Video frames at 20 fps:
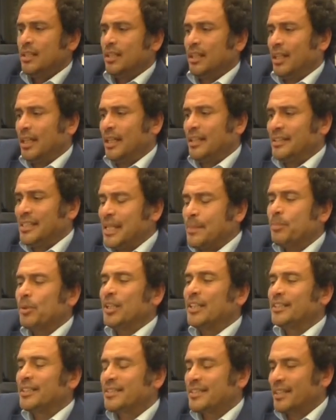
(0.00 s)

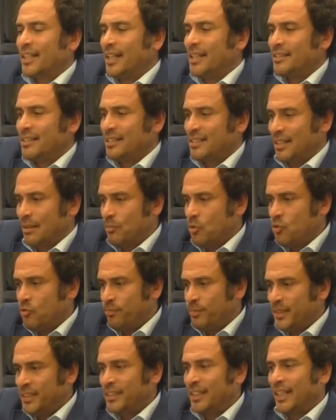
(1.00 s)
depoliticizing the
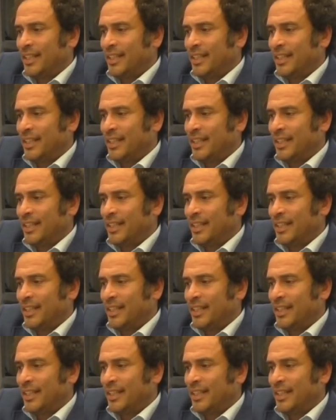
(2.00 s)
movement